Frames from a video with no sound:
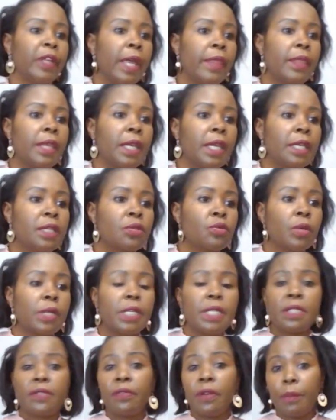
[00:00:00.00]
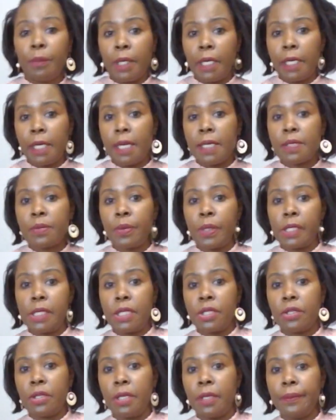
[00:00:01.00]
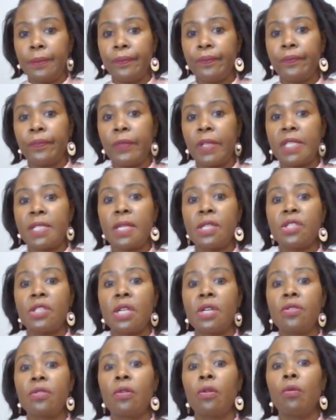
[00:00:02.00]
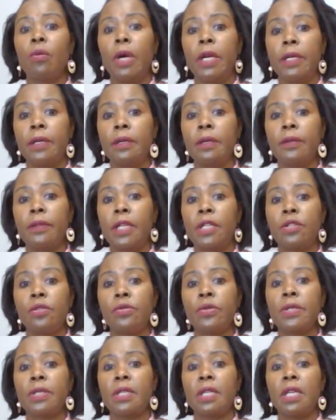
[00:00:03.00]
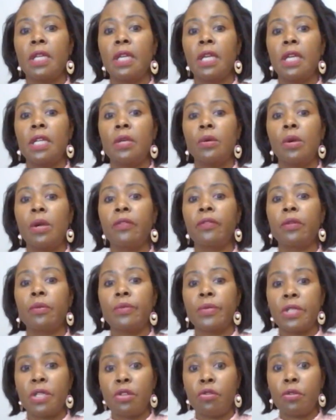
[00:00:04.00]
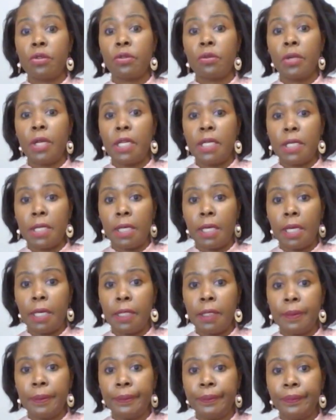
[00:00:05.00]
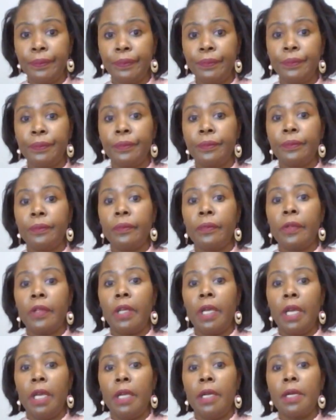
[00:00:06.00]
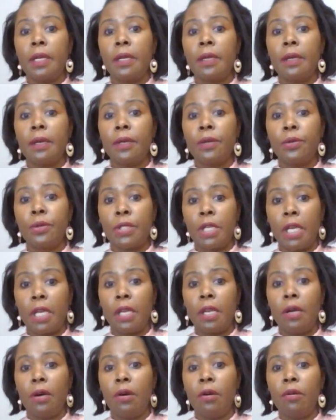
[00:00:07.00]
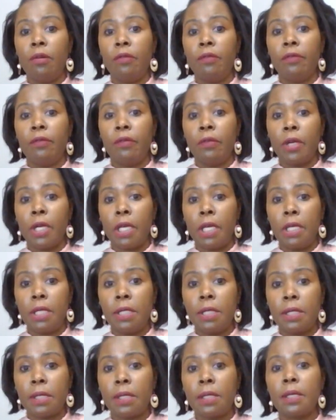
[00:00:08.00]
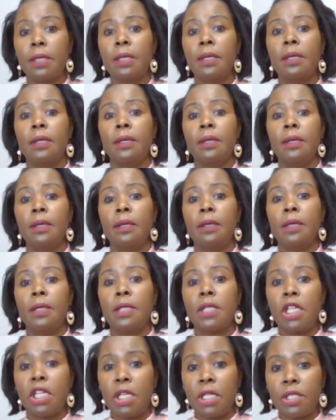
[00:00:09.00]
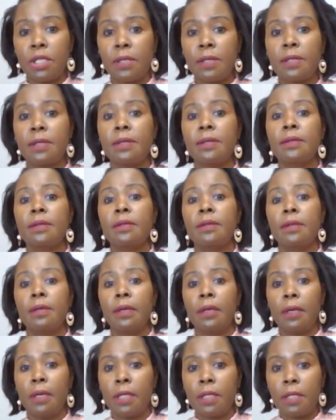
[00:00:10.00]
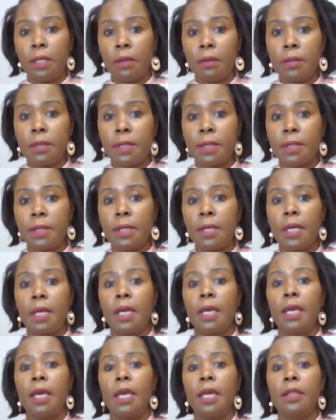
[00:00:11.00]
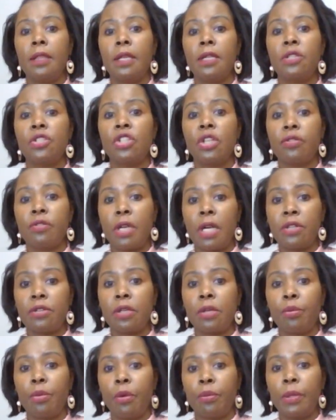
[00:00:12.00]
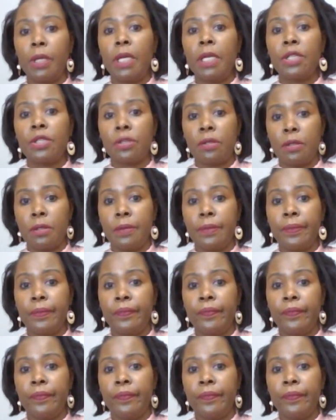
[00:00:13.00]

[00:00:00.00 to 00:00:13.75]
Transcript: The next one is family nurse practitioner. That's a general one that you see anywhere from 0 to 99. And you take care of kids, teenagers, adults, and then geriatric population.